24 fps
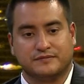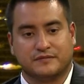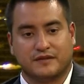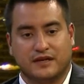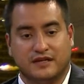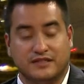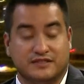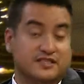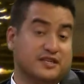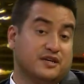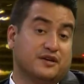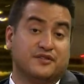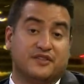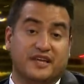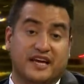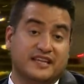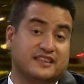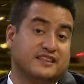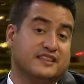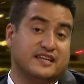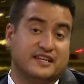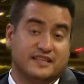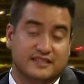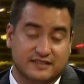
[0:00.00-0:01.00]
until they
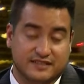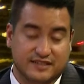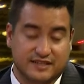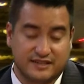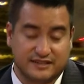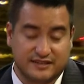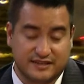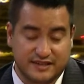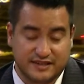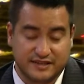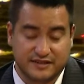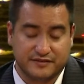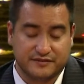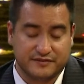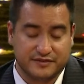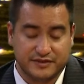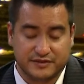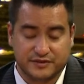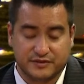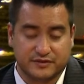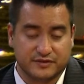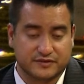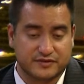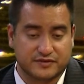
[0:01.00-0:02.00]
think that the
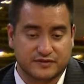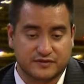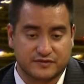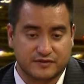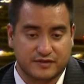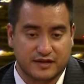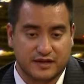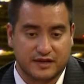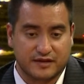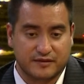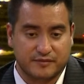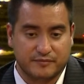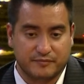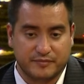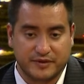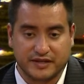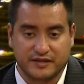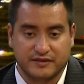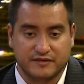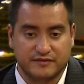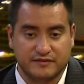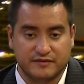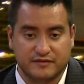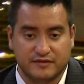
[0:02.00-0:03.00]
individual's uh,
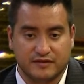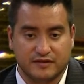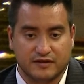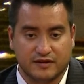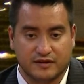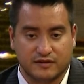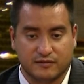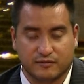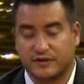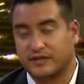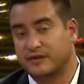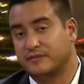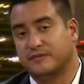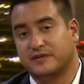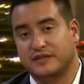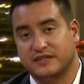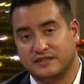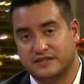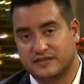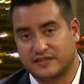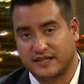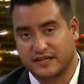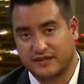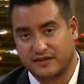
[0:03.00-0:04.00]
been uh,
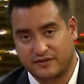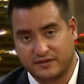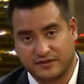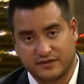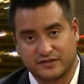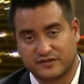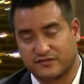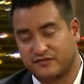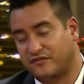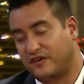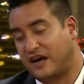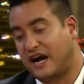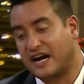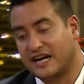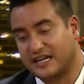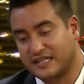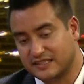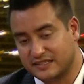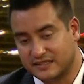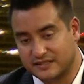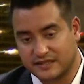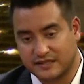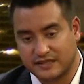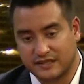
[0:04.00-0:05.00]
rehabilitated or is
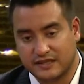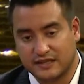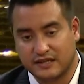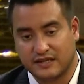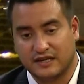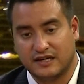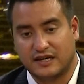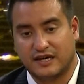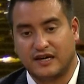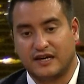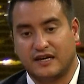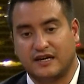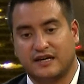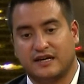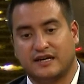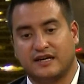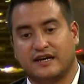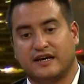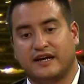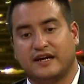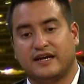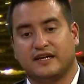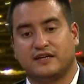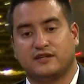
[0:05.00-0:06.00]
fine uh,
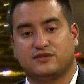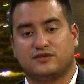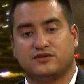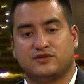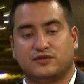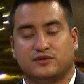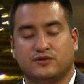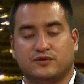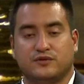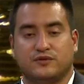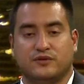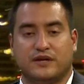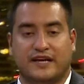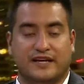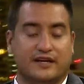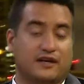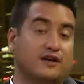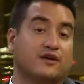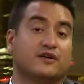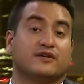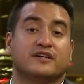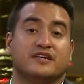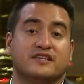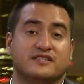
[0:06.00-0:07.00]
to and
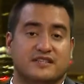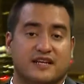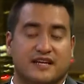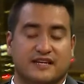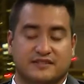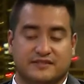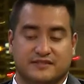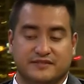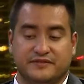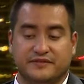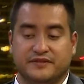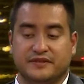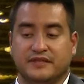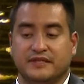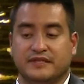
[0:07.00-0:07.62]
learned his lesson.